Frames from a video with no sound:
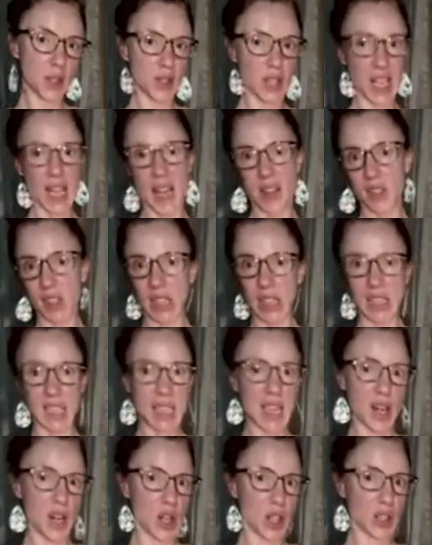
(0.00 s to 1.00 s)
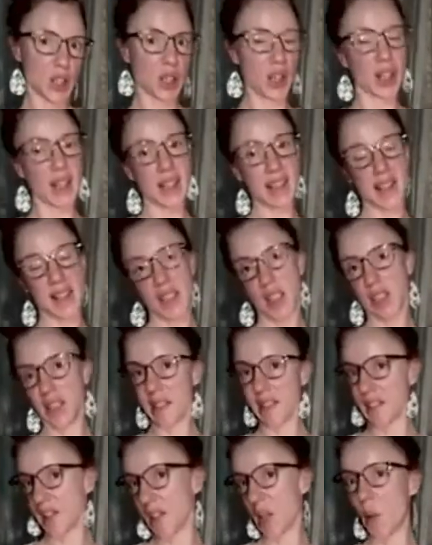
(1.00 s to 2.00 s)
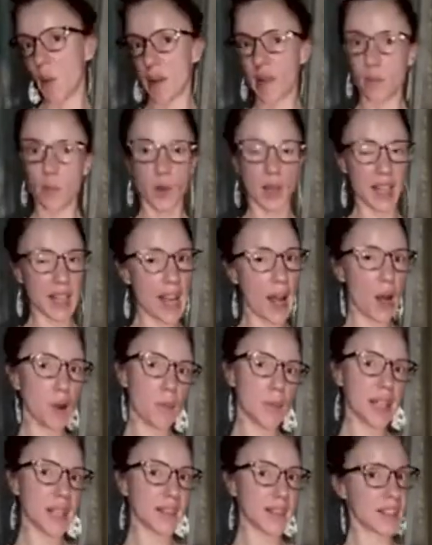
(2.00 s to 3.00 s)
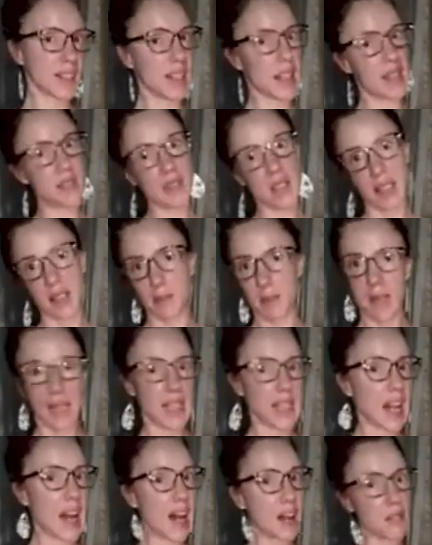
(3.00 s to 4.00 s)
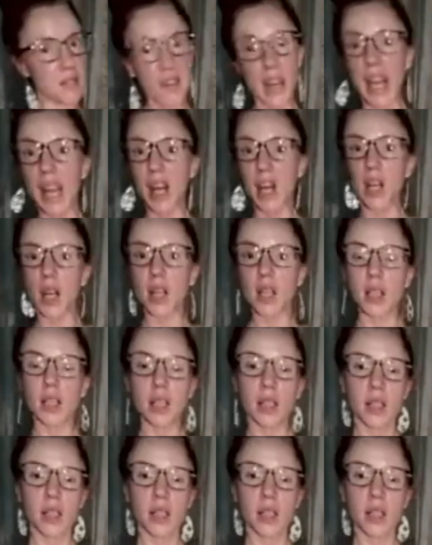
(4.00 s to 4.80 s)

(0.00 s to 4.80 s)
you can have a good character and it still doesn't always work out because life can be not fair